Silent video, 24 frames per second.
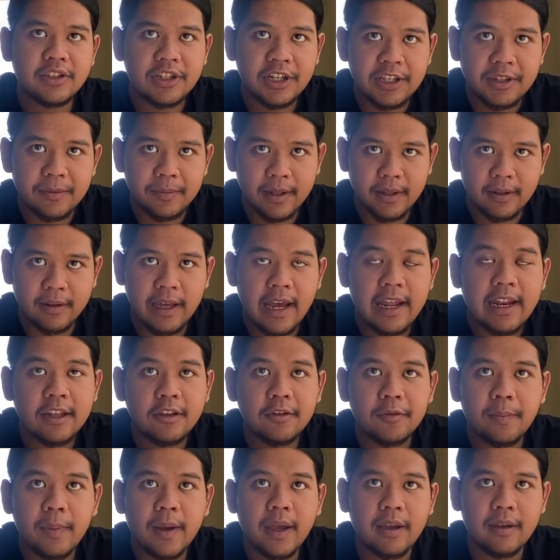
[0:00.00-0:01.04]
treatment, I need
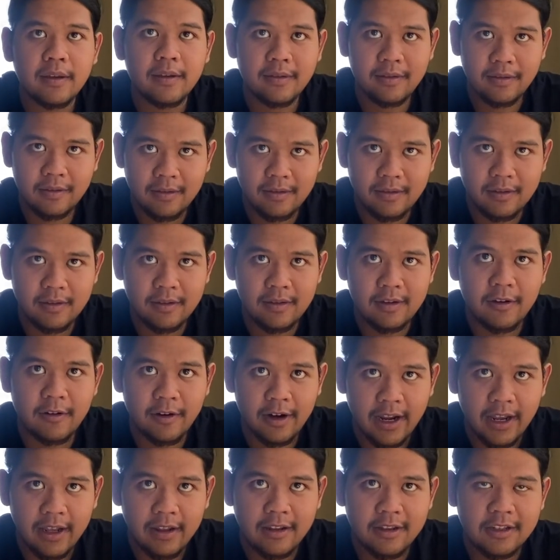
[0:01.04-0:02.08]
to pay. All
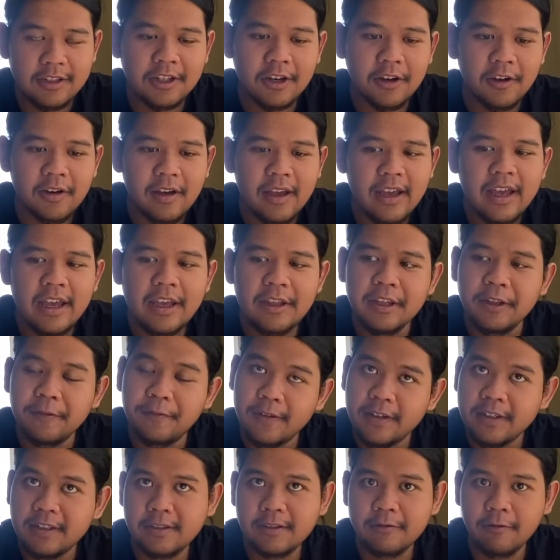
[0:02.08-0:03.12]
right. So the
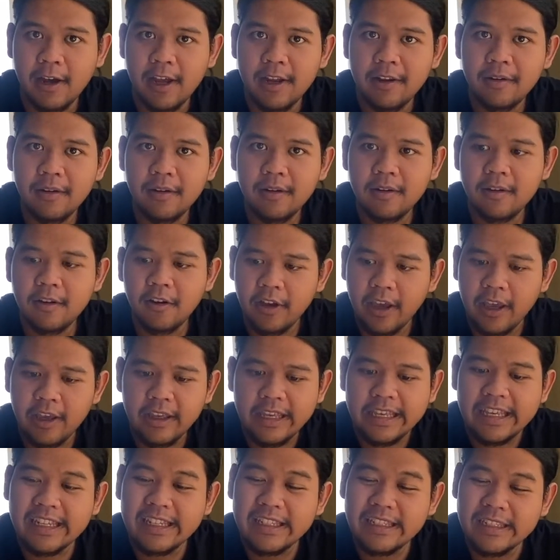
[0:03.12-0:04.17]
first one, okay,
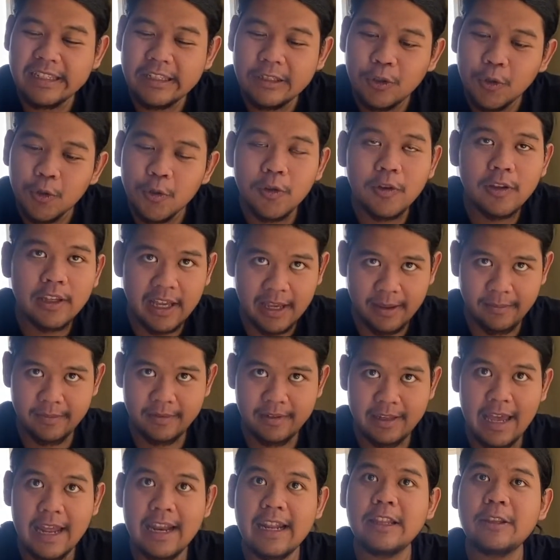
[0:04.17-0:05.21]
it's 2
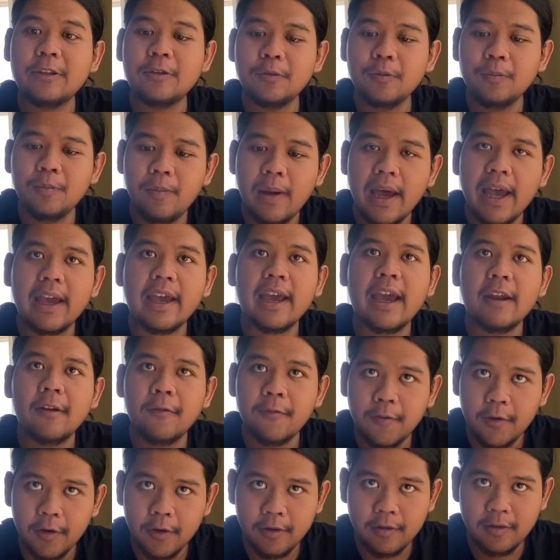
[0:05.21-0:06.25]
times. I need to back and
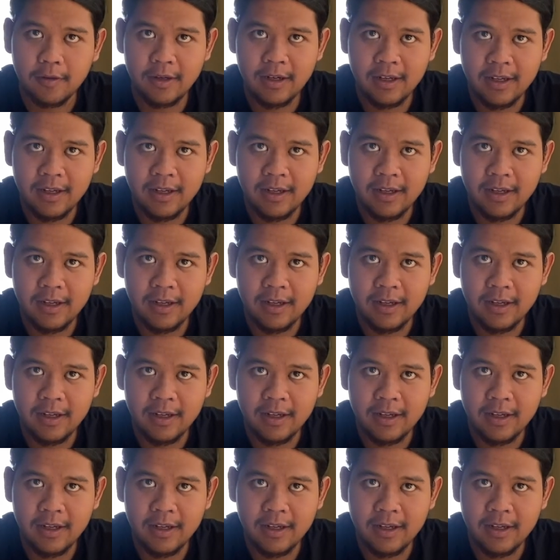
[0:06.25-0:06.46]
forth.